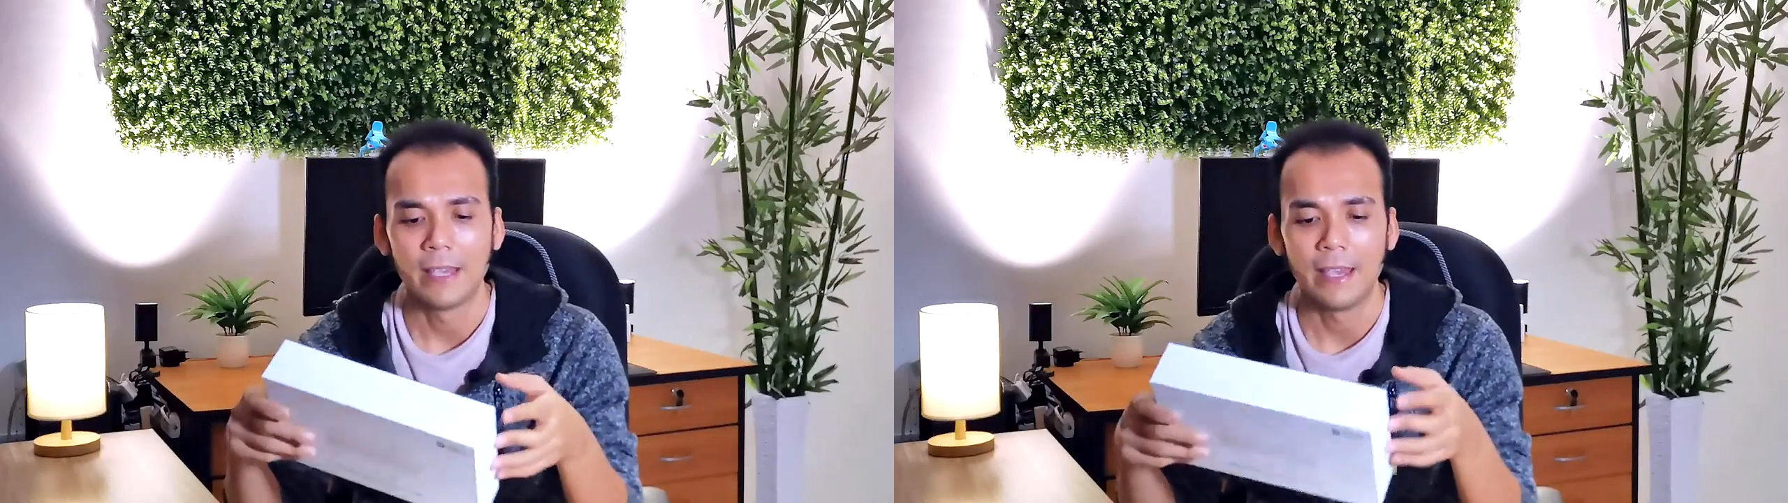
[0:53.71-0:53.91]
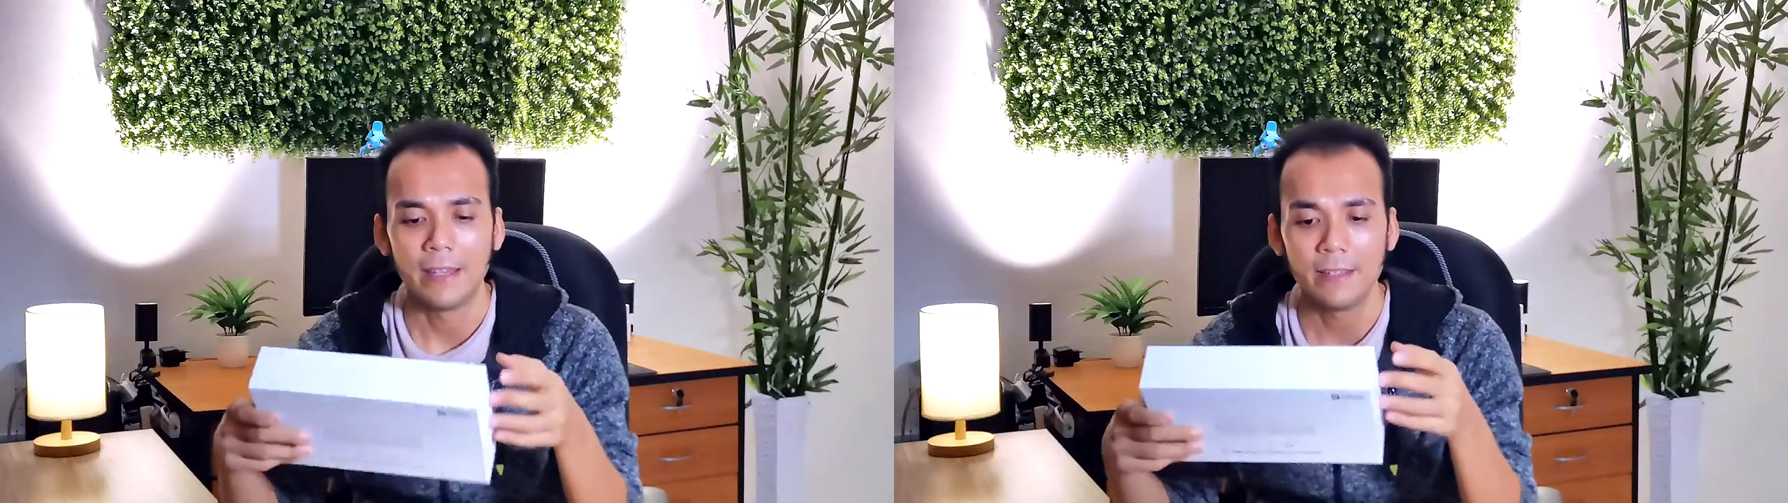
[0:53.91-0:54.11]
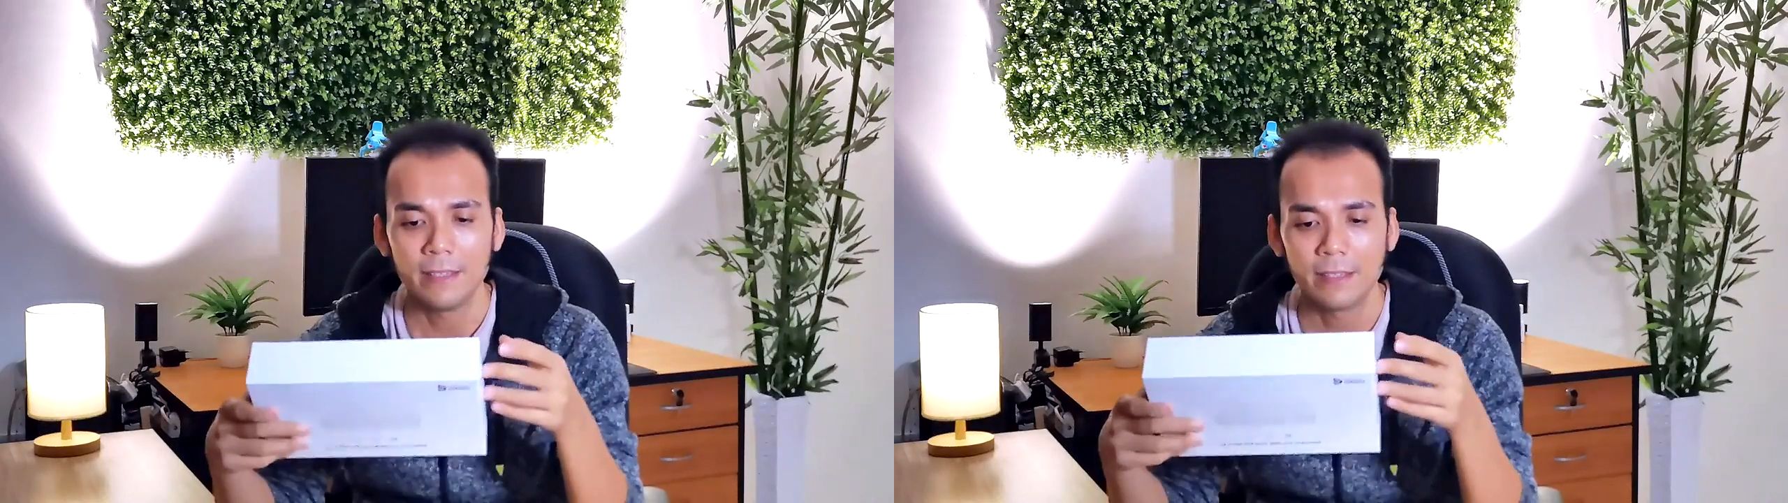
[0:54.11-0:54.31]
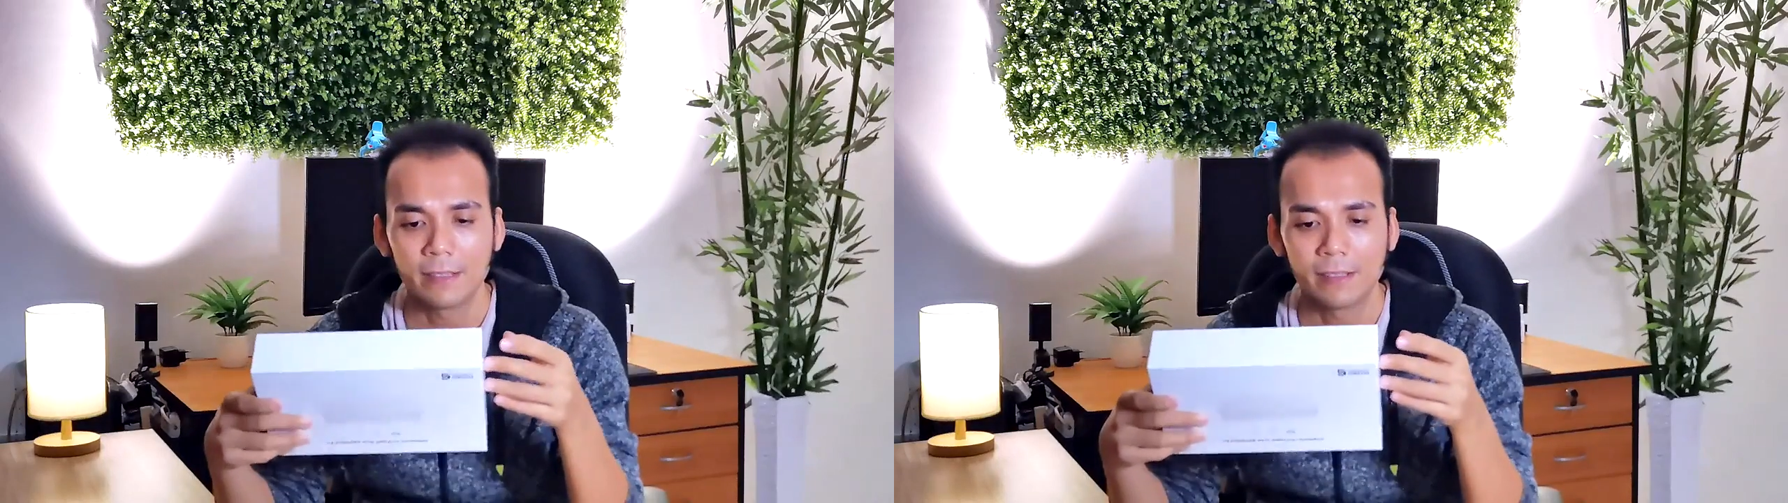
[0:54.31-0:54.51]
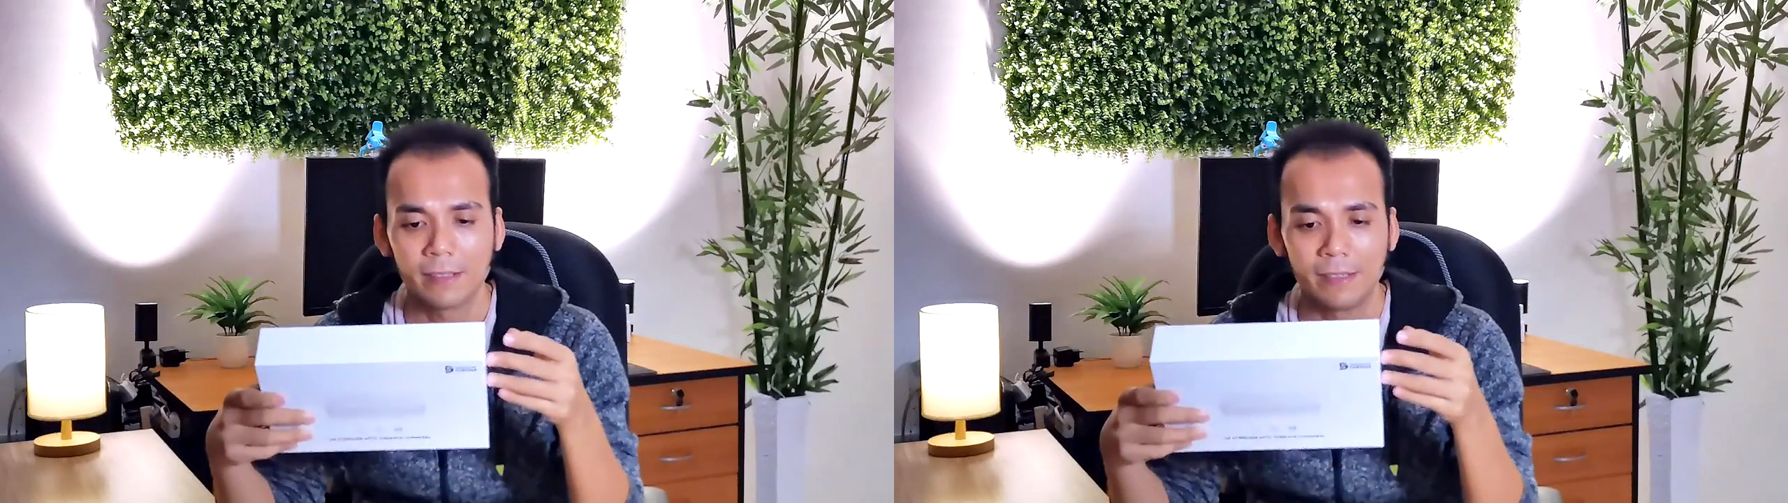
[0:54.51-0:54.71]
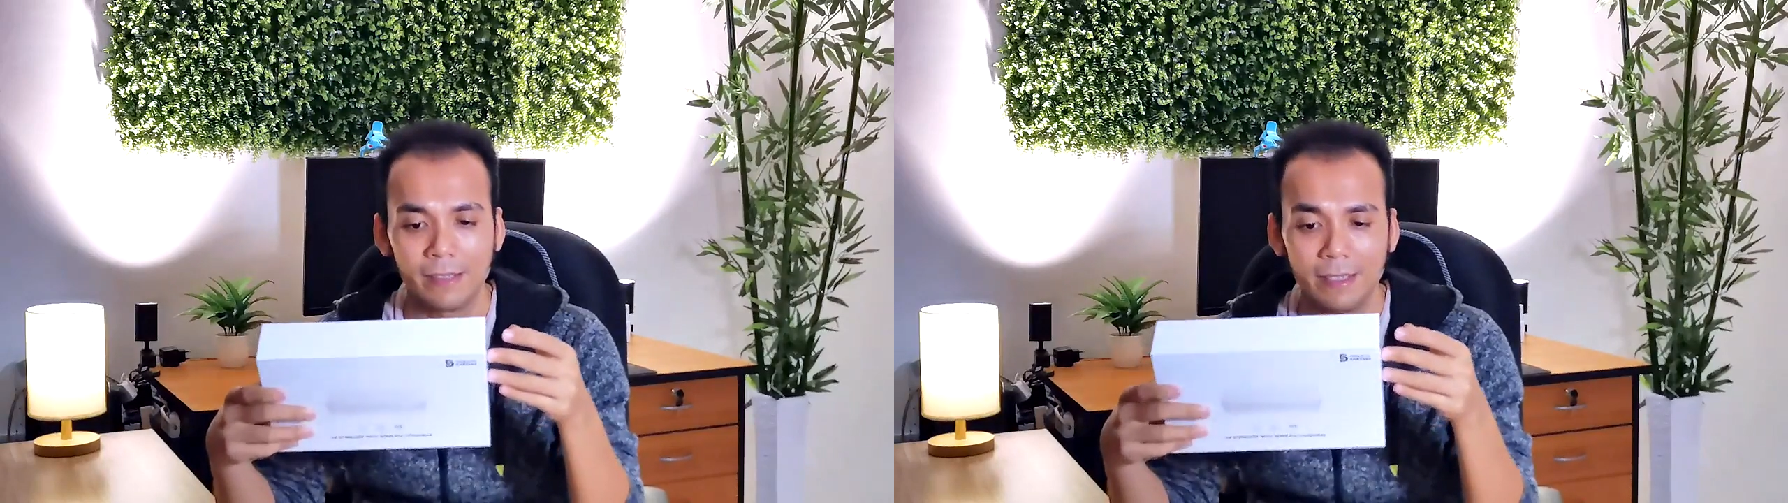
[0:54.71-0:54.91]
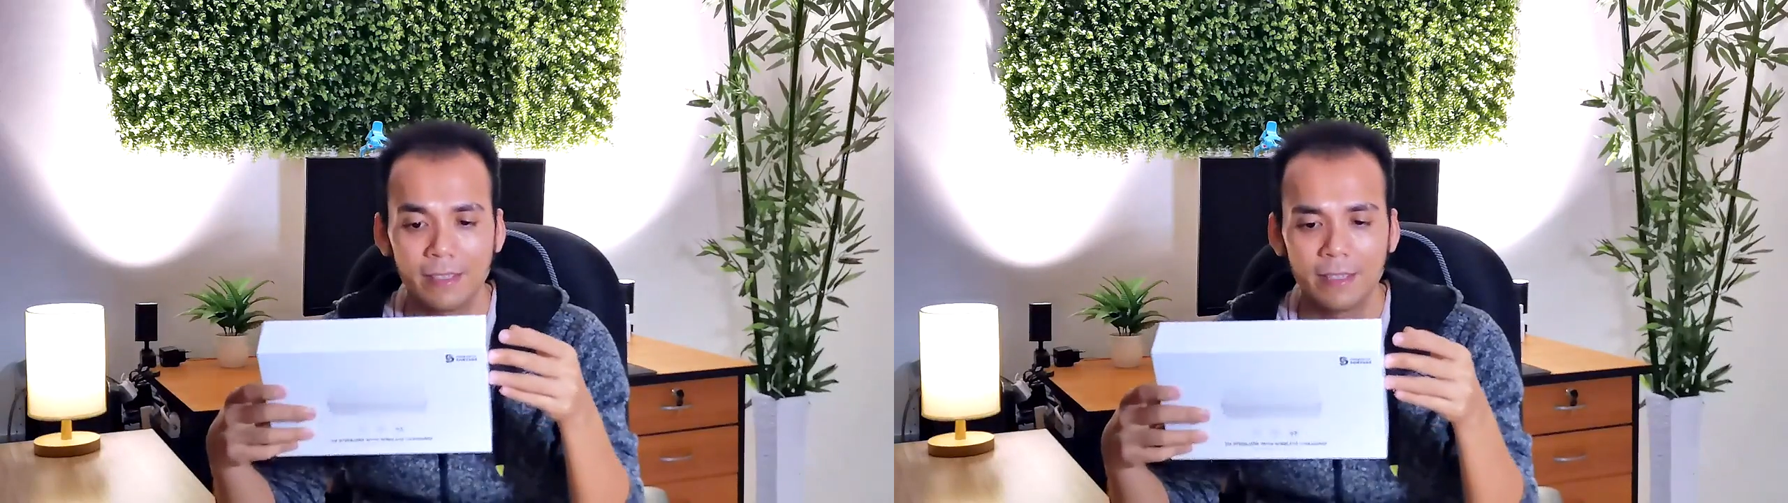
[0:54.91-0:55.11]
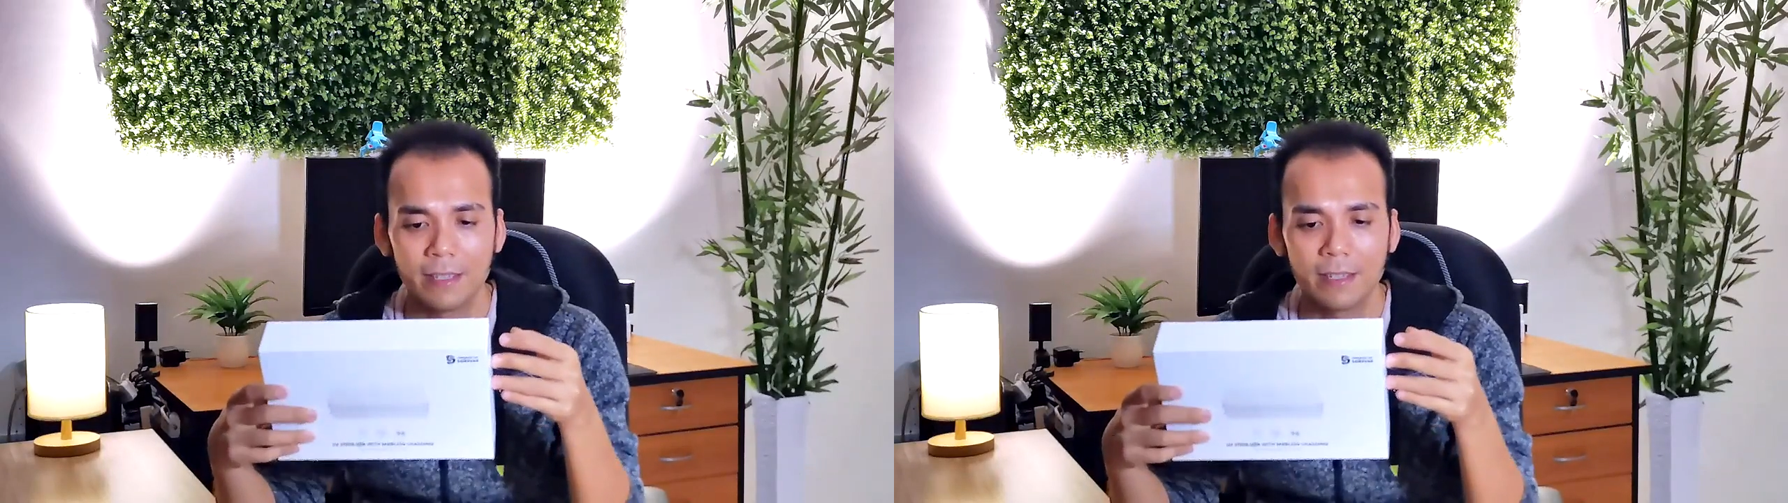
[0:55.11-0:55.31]
And this
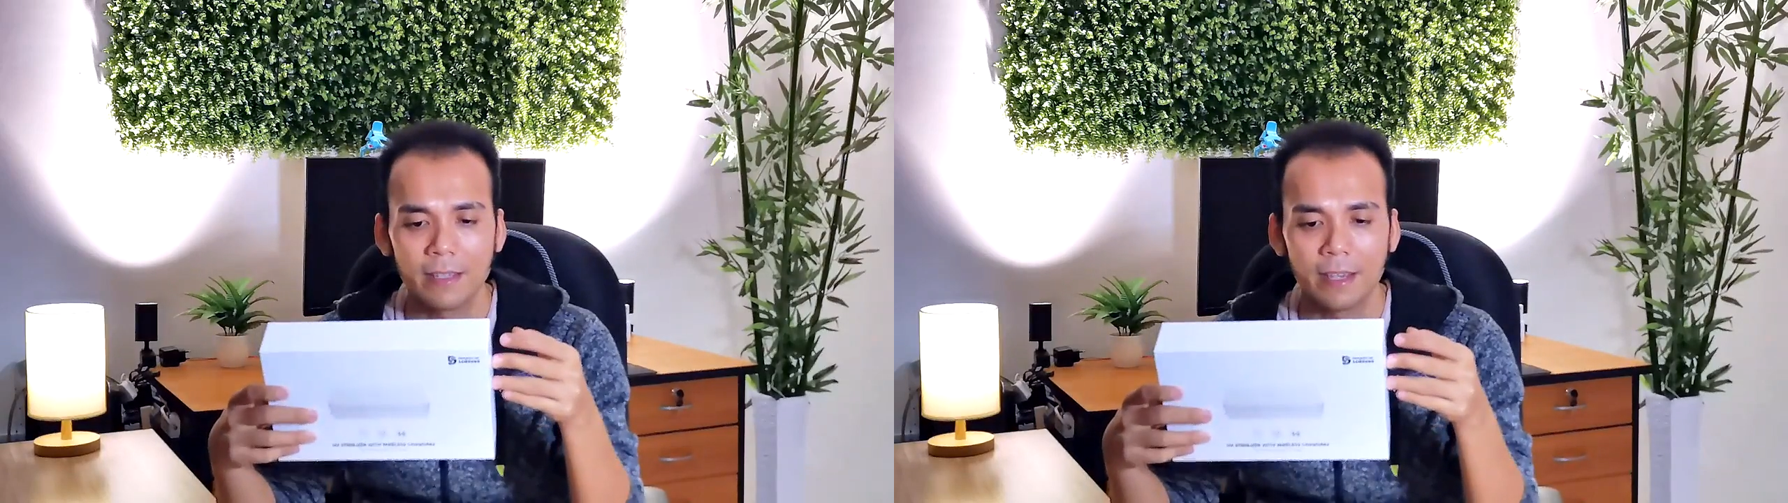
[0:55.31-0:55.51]
this thing